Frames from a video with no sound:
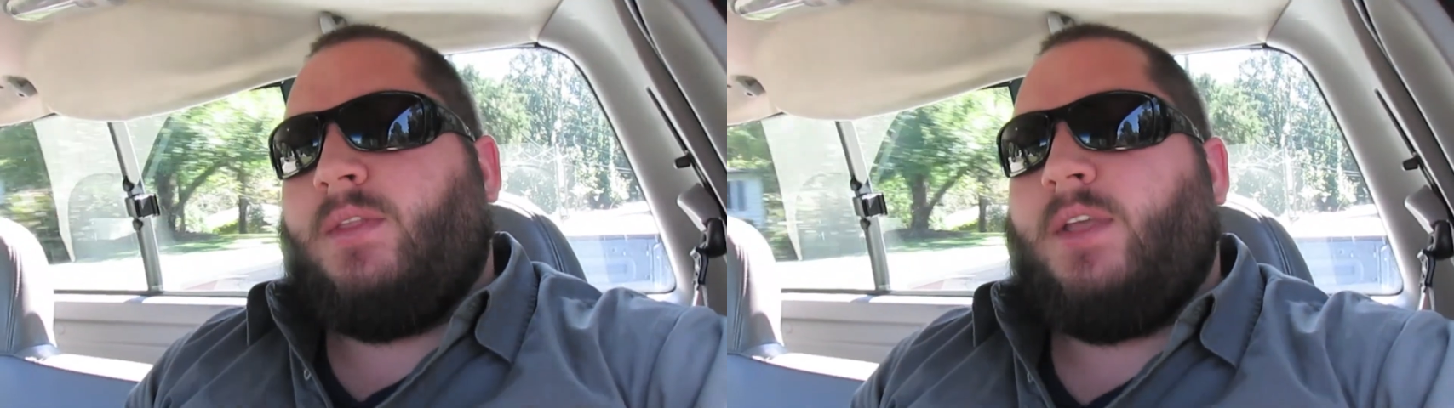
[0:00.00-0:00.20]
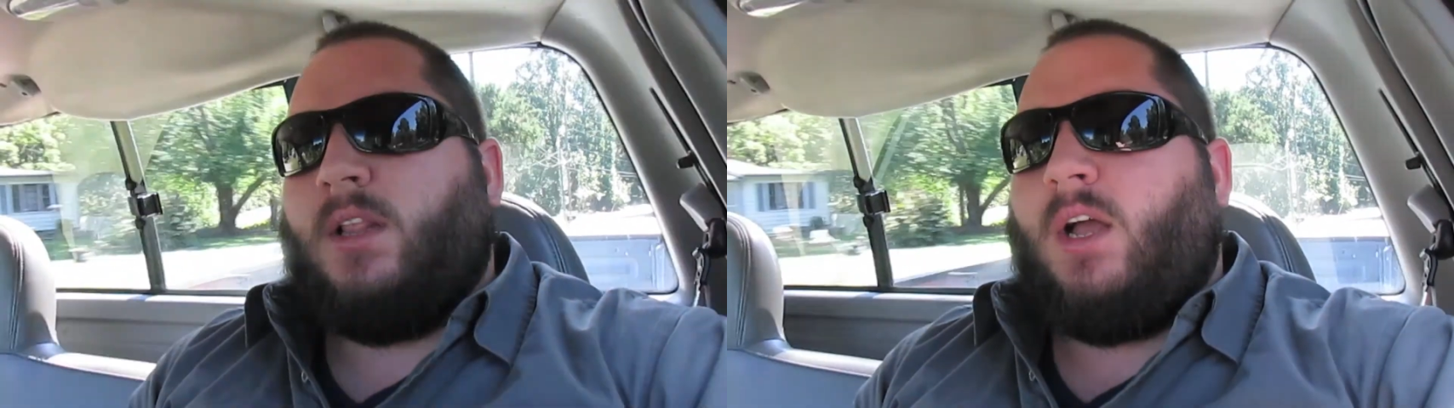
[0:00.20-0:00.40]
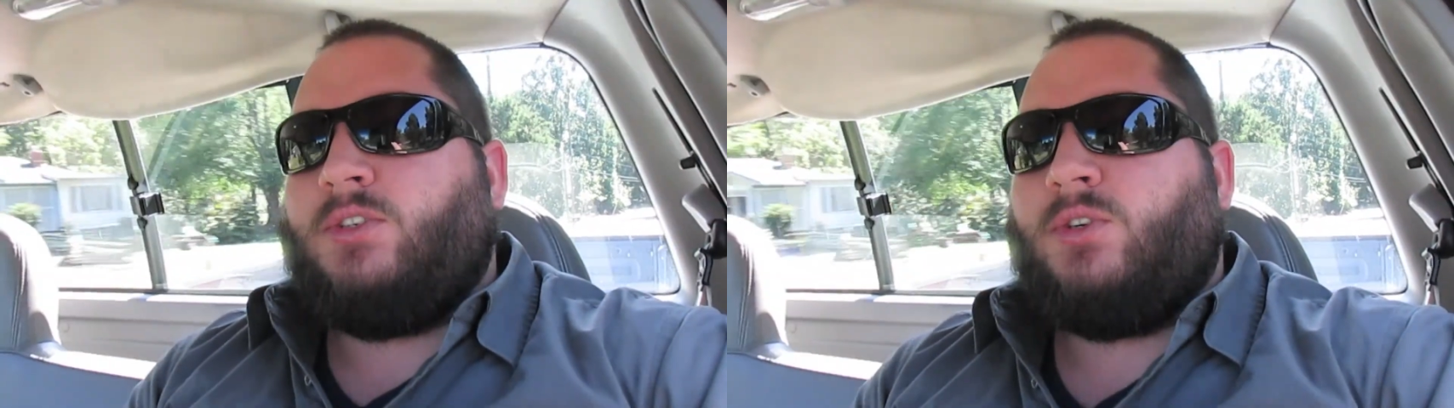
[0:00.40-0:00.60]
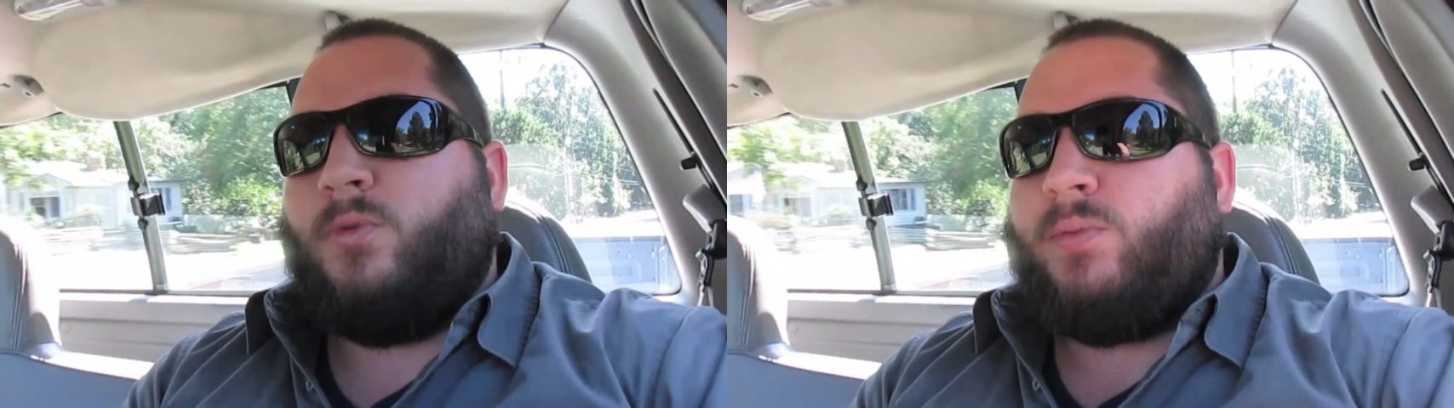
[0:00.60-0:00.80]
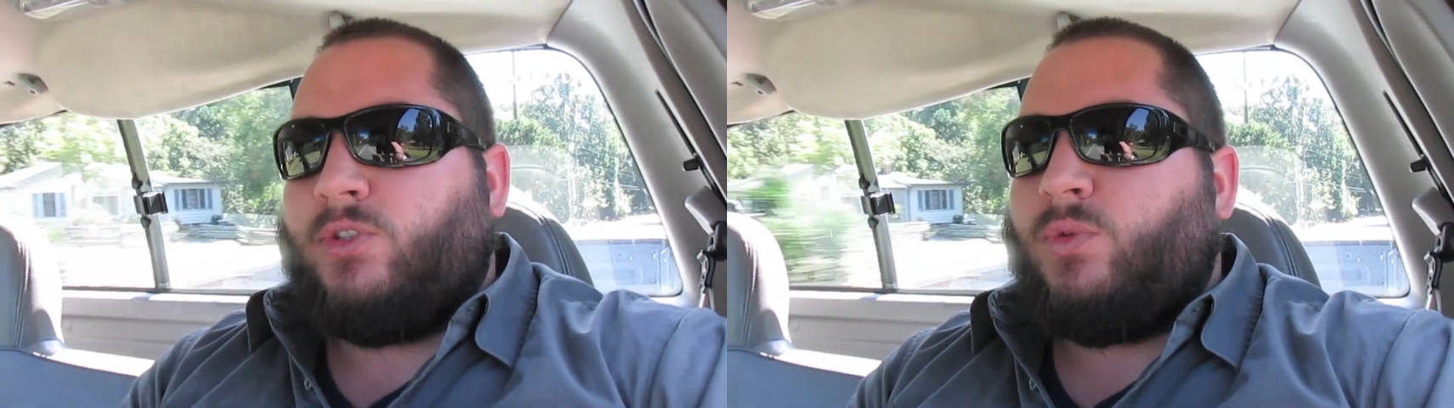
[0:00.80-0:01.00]

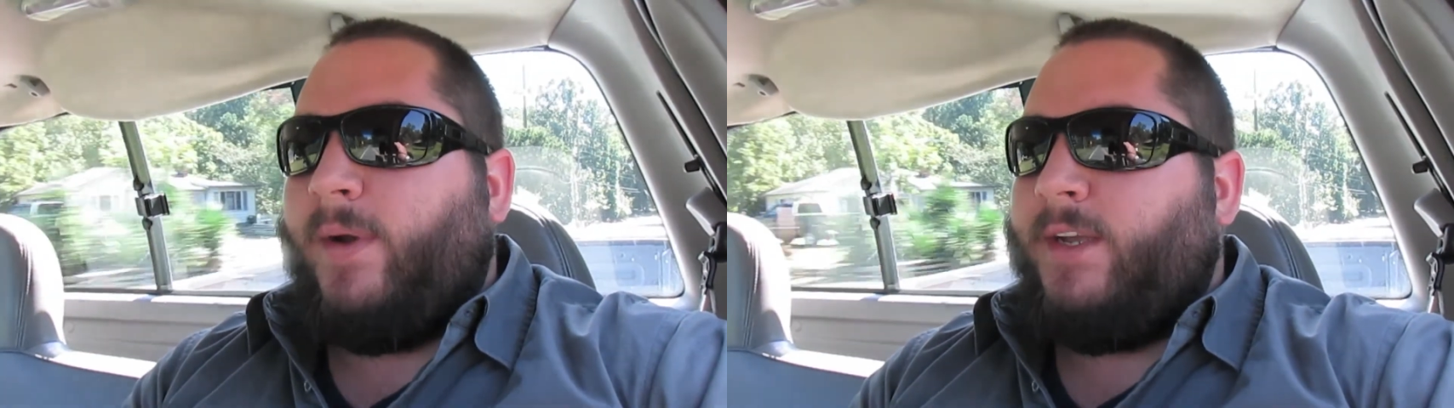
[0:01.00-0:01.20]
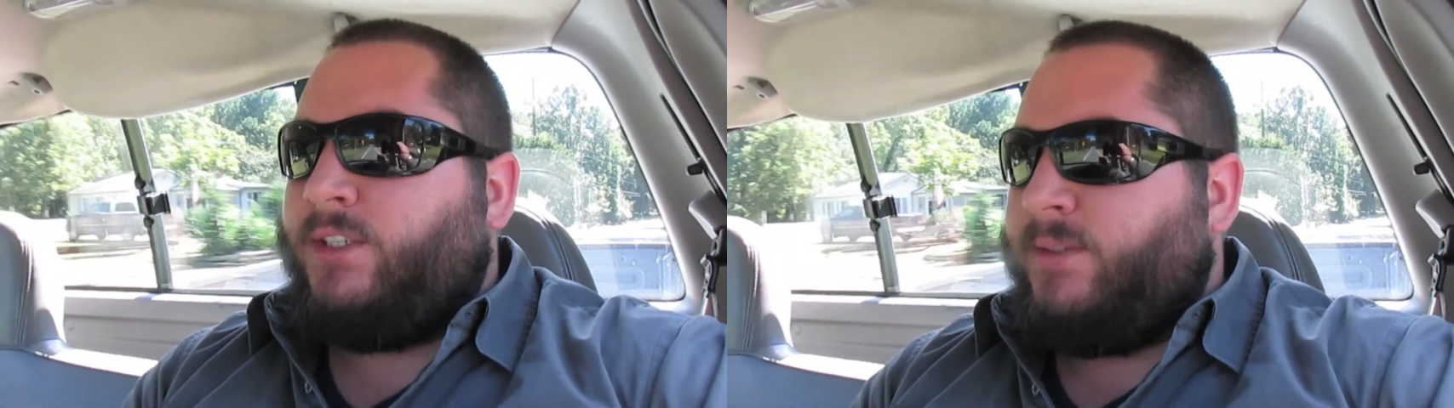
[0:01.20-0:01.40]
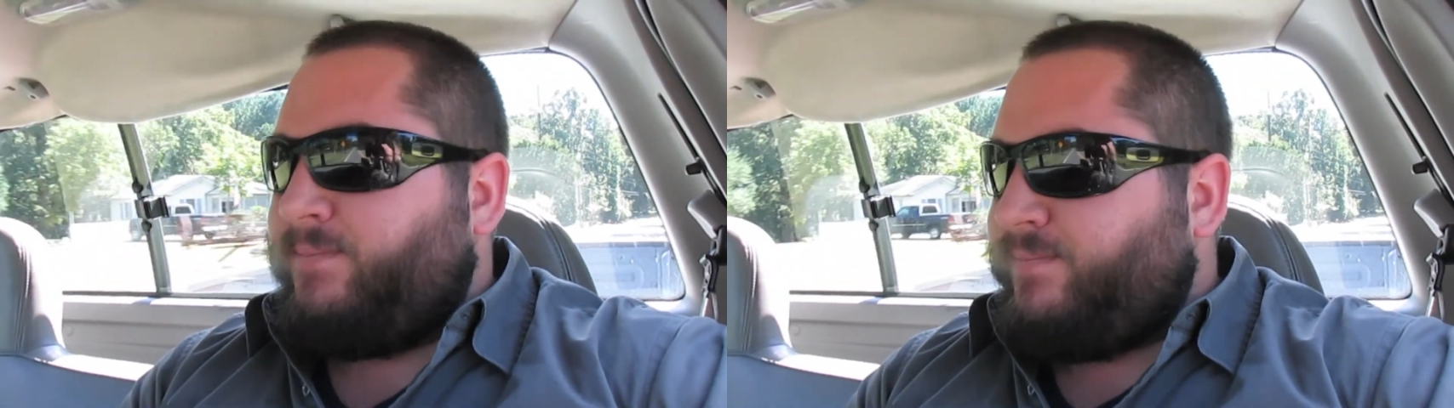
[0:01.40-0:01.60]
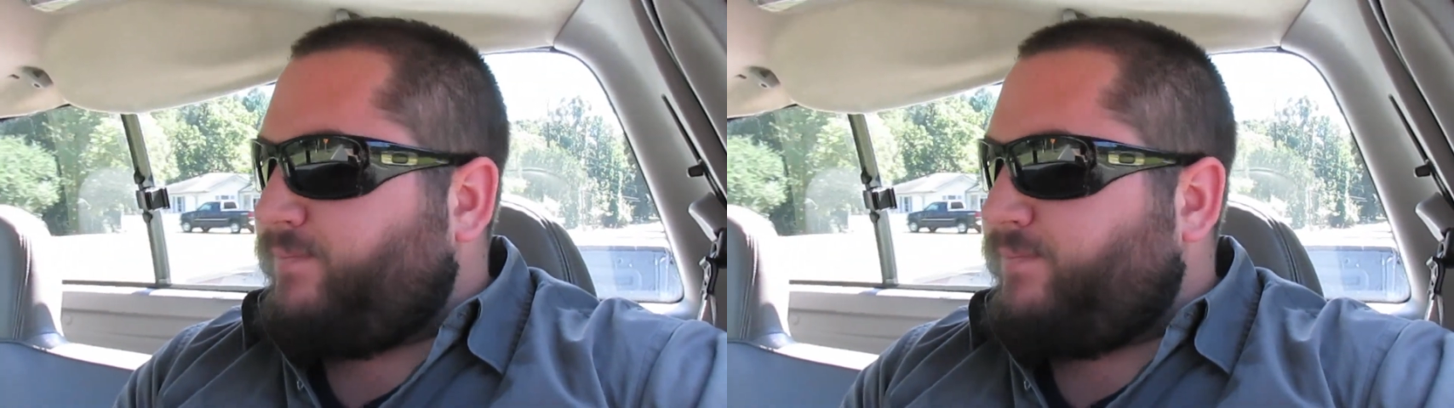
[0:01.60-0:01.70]
theological persuasion.